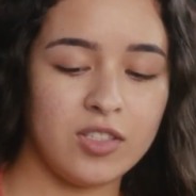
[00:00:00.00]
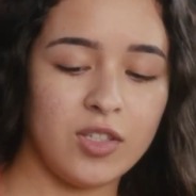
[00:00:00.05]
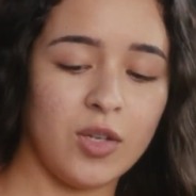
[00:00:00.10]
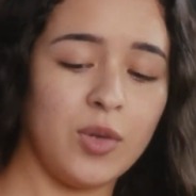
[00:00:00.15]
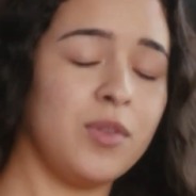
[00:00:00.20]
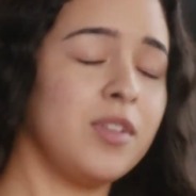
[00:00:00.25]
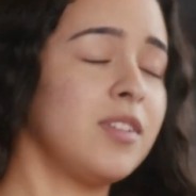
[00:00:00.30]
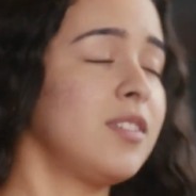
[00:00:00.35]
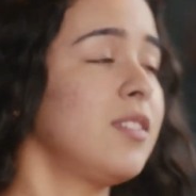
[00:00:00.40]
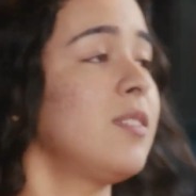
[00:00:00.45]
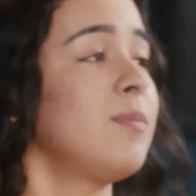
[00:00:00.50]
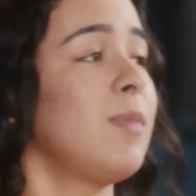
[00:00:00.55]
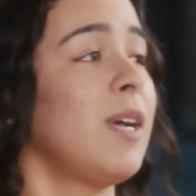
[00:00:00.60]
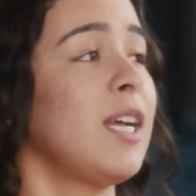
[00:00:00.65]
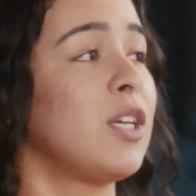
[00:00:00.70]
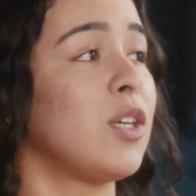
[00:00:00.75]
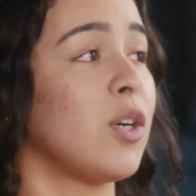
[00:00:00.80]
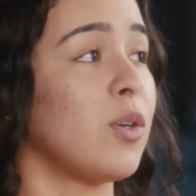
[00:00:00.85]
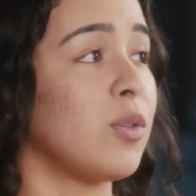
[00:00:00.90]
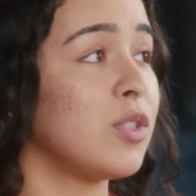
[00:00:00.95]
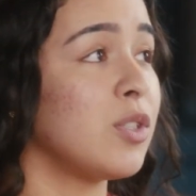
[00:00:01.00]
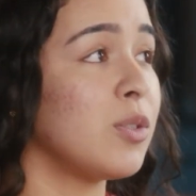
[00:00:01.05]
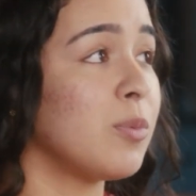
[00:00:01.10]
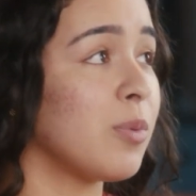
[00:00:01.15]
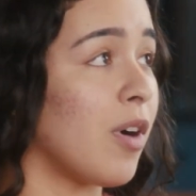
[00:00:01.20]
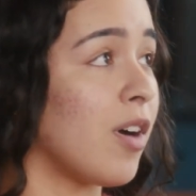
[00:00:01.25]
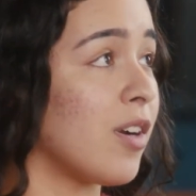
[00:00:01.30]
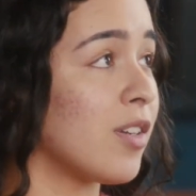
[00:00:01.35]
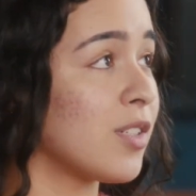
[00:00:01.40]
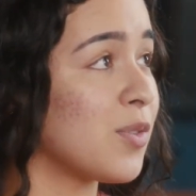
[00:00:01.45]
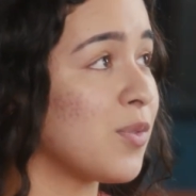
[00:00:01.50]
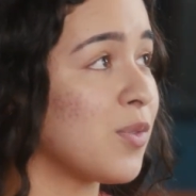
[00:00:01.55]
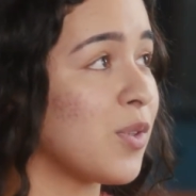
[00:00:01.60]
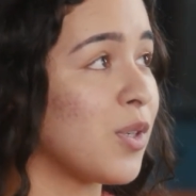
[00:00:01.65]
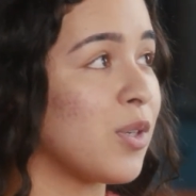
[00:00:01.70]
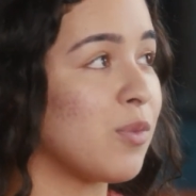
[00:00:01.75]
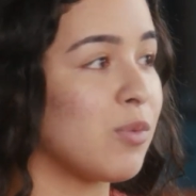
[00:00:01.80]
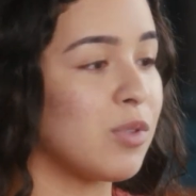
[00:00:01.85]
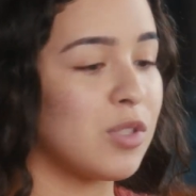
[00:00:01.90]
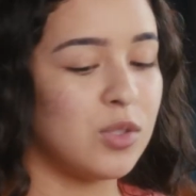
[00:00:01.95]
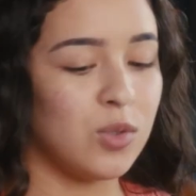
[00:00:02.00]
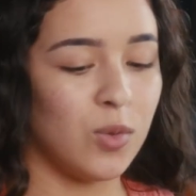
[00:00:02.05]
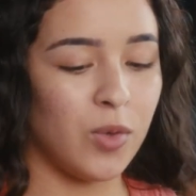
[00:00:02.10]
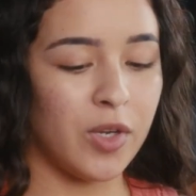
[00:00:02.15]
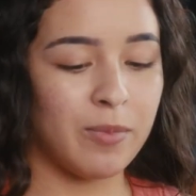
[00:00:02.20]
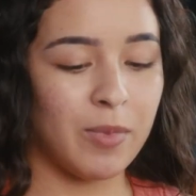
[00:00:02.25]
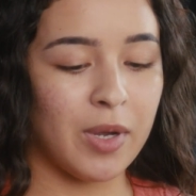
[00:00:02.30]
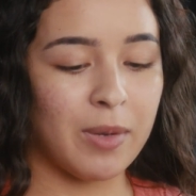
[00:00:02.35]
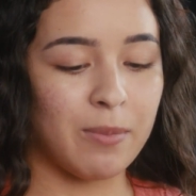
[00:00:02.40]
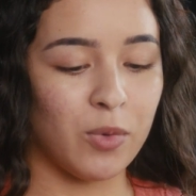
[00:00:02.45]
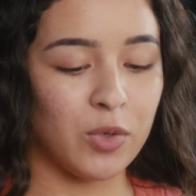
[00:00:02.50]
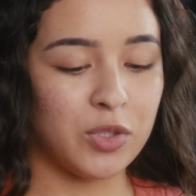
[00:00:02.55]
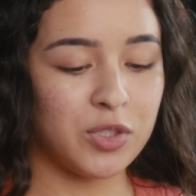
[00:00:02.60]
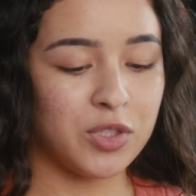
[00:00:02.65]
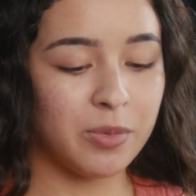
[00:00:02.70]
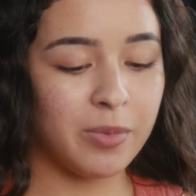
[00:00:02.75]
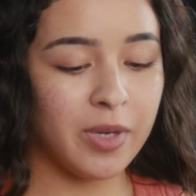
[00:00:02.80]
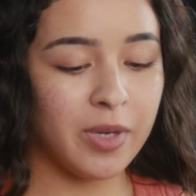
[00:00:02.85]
So this is my go-to product for restoring my moisture